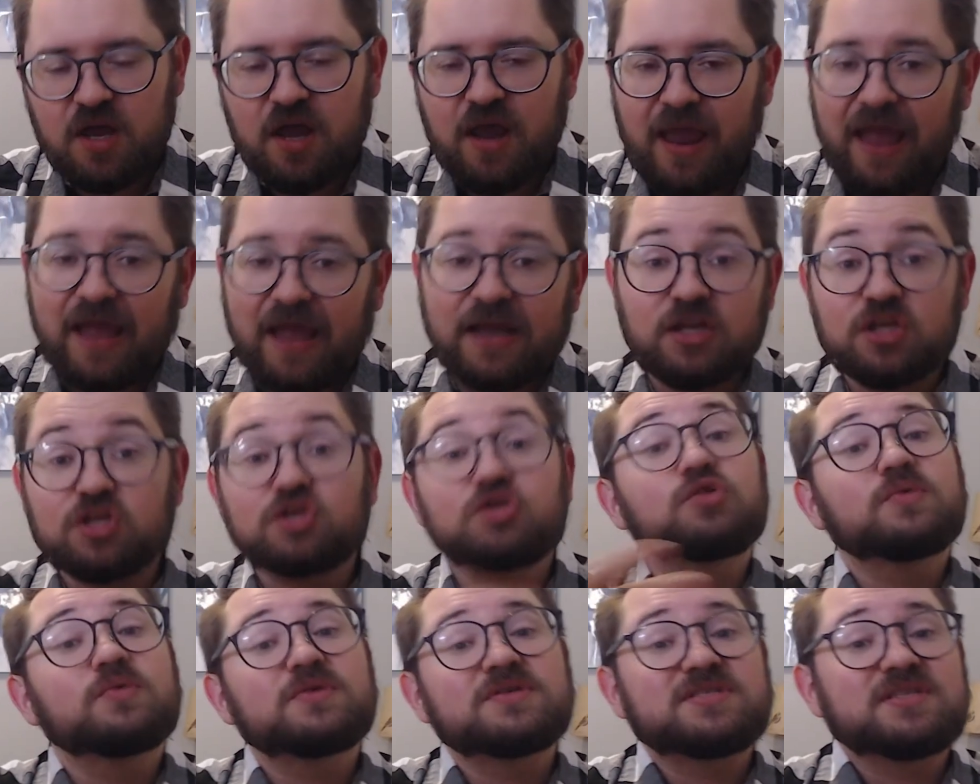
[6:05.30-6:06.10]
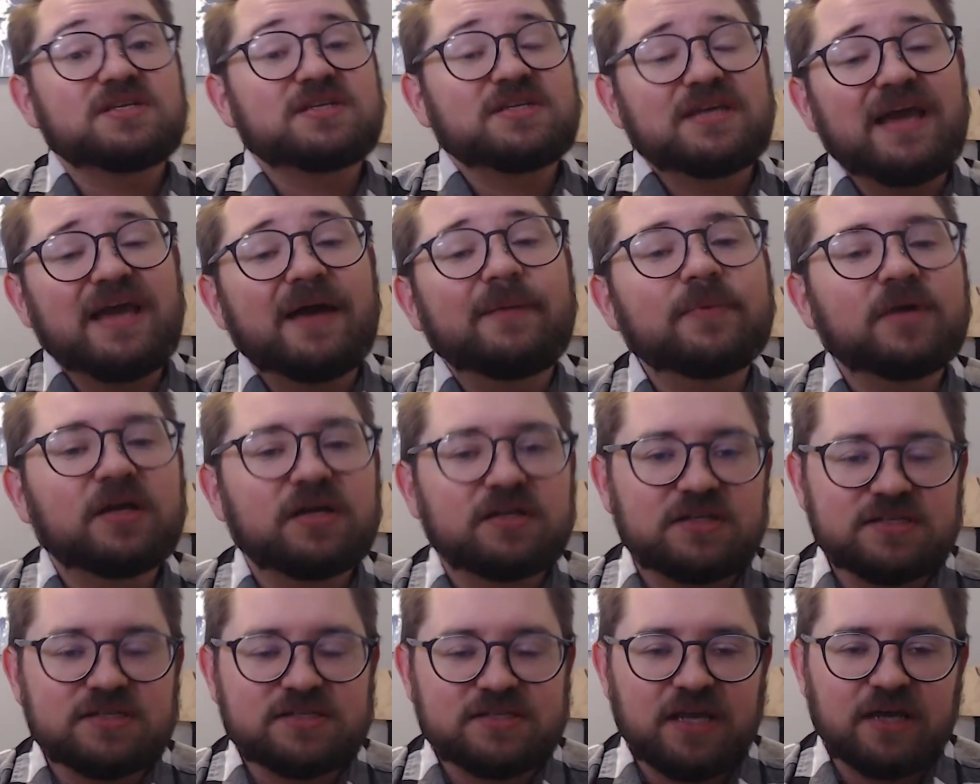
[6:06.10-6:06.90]
And you as the DM could
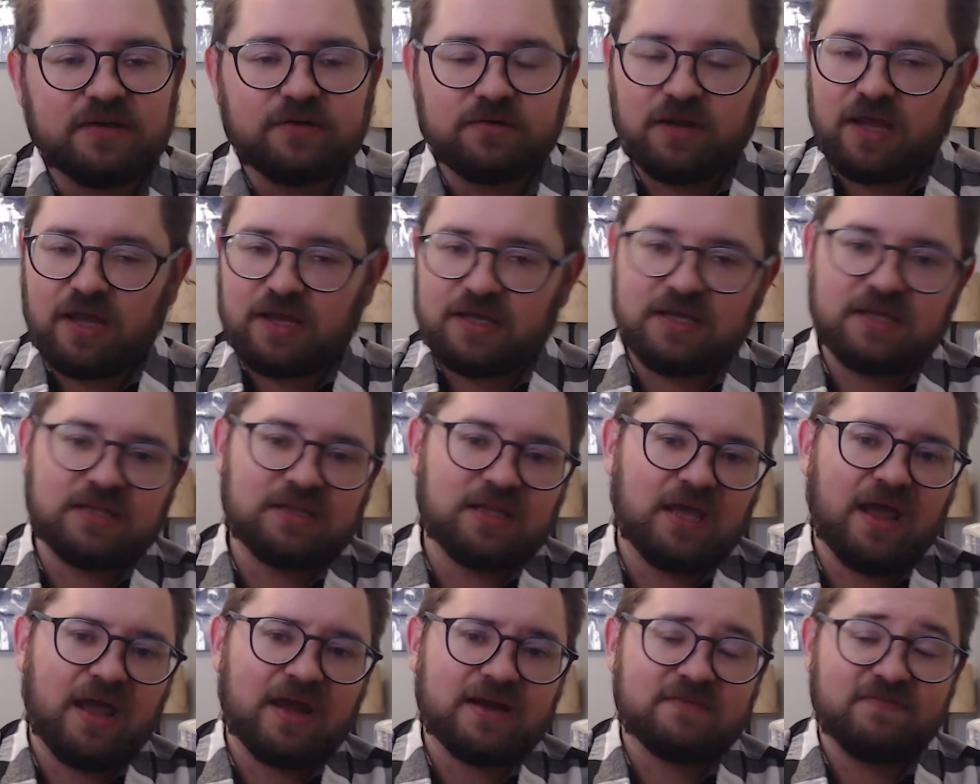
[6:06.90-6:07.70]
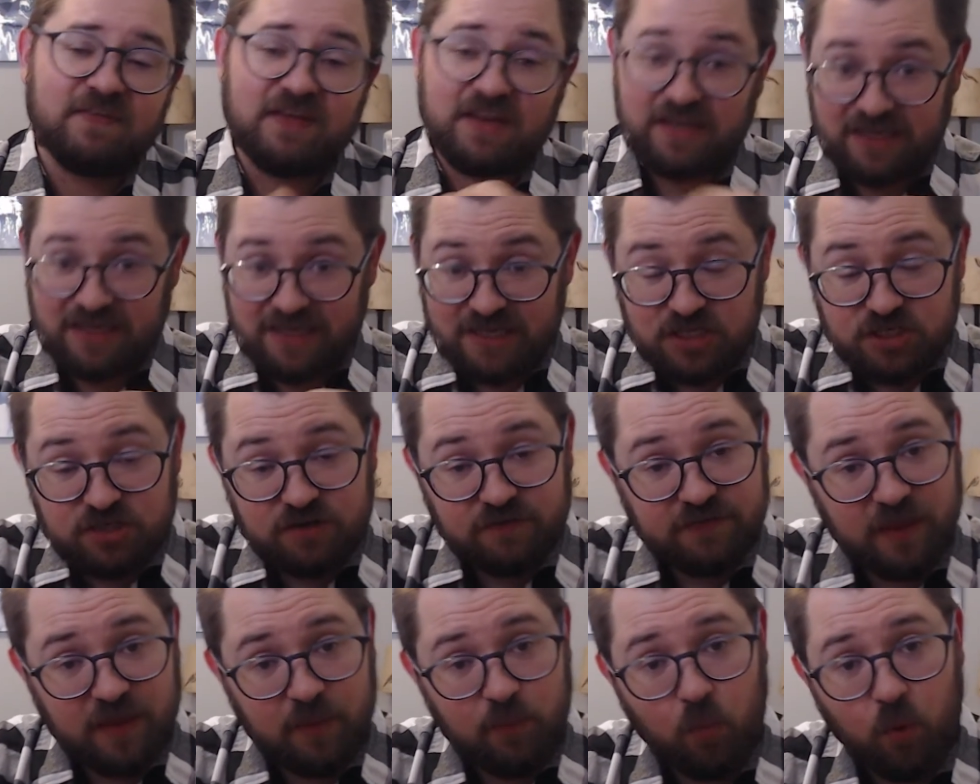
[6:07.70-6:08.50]
decide, okay, can they activate each of
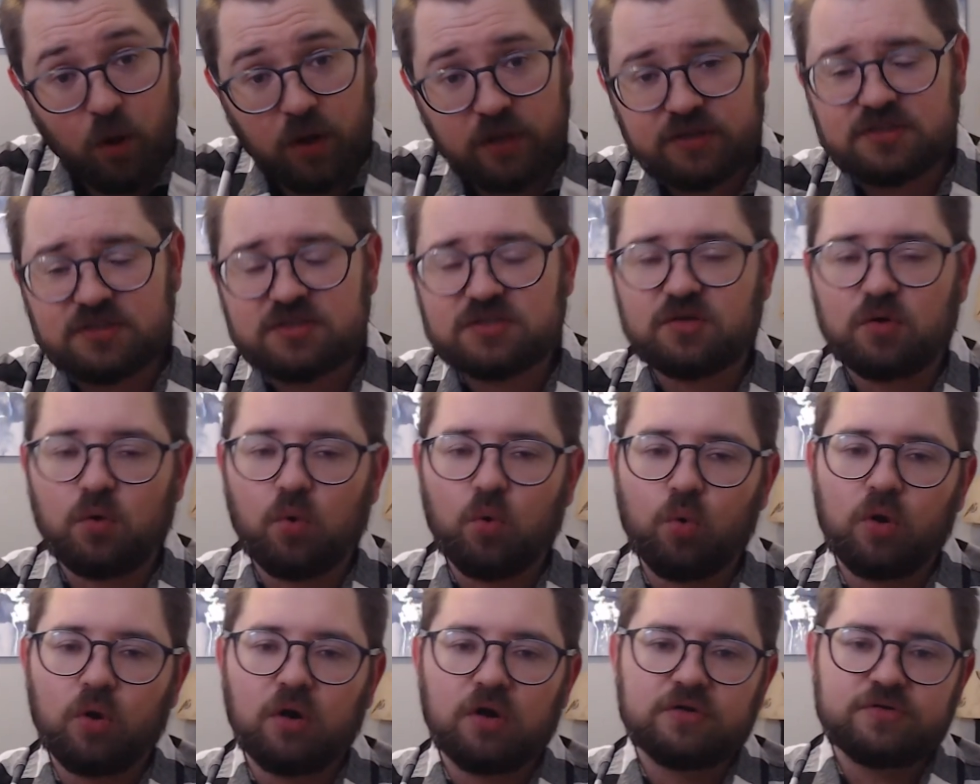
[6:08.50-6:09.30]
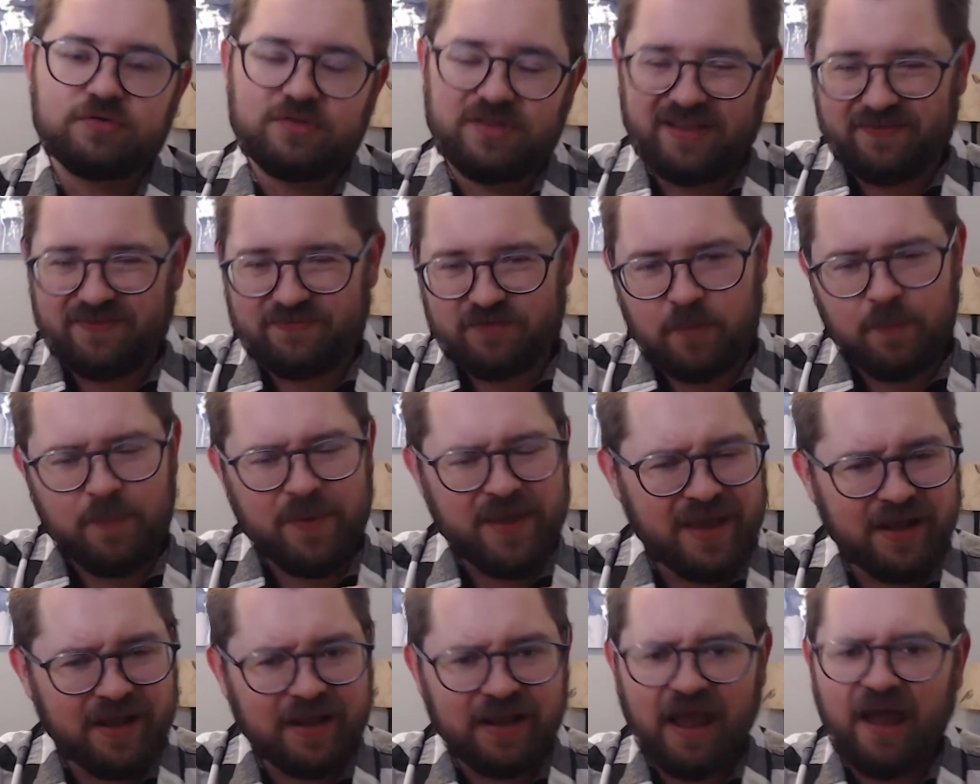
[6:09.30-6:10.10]
them once, or do they have to
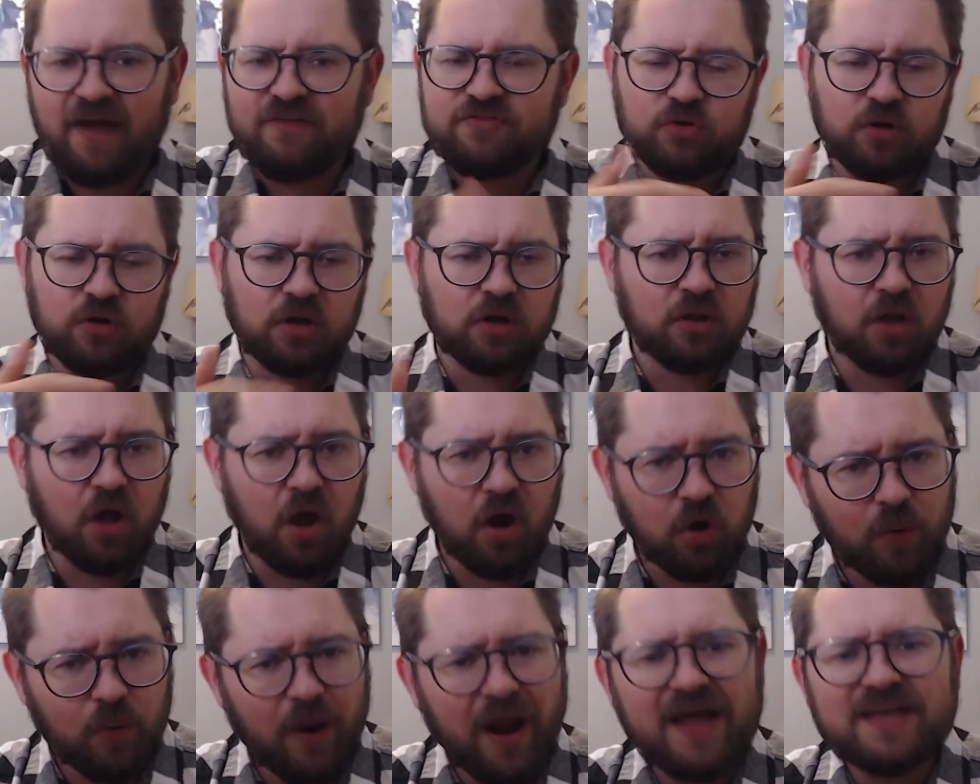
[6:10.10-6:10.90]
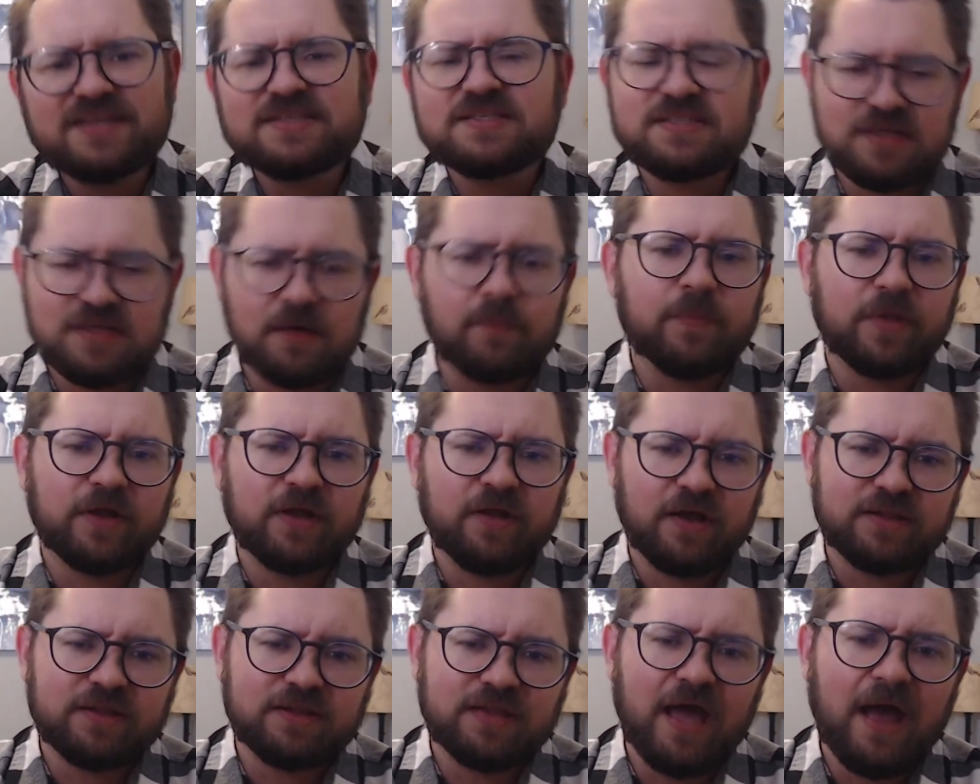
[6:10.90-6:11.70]
pick after a long rest, something
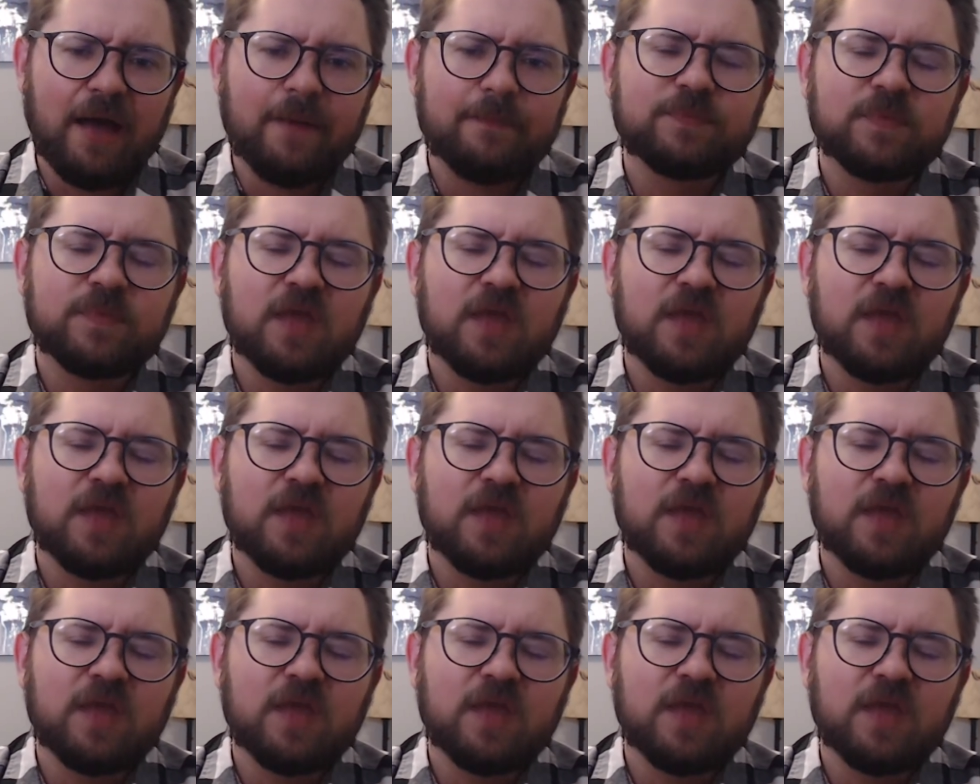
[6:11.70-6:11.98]
like that.